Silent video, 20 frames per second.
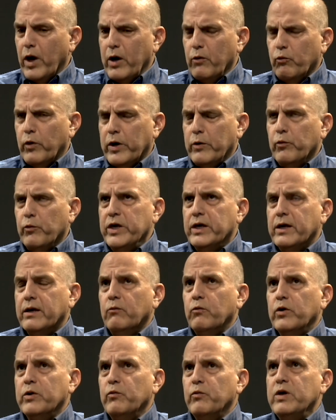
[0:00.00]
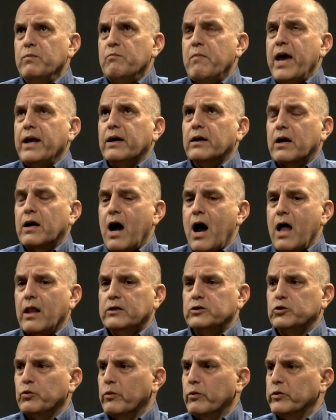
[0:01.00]
when we, when we met in college,
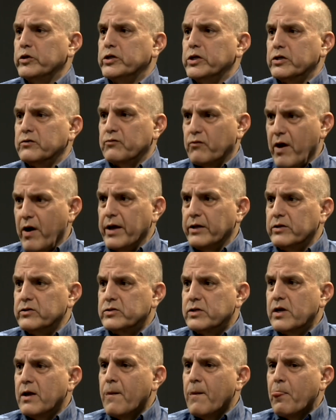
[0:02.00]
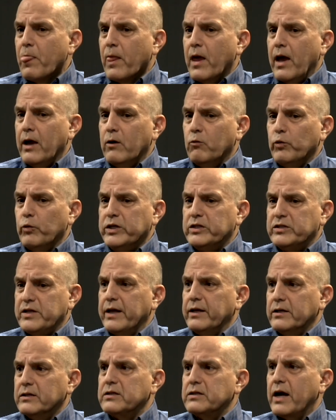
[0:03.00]
we were just friends. Uh -huh. And we stayed
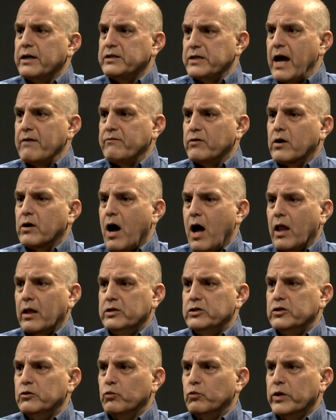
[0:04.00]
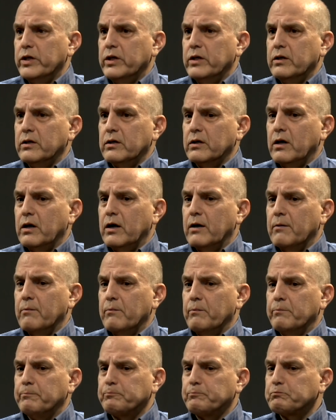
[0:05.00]
in touch after college and we didn't, um,
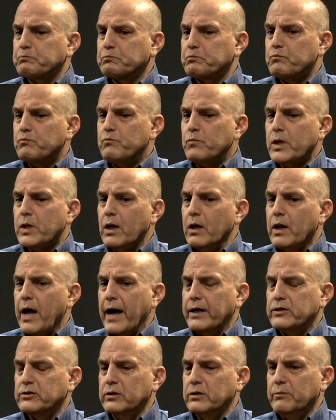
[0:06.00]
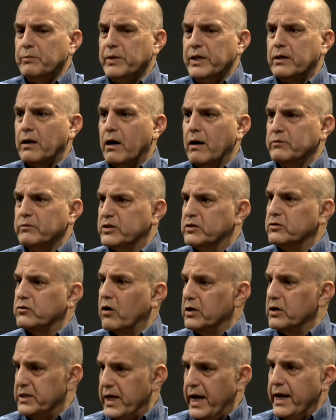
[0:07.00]
actually become
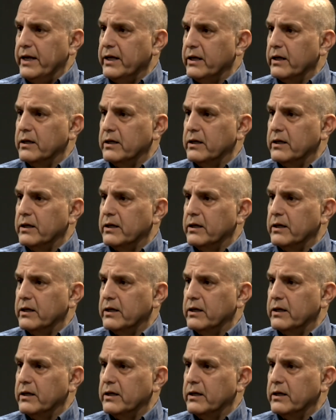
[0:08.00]
start dating and,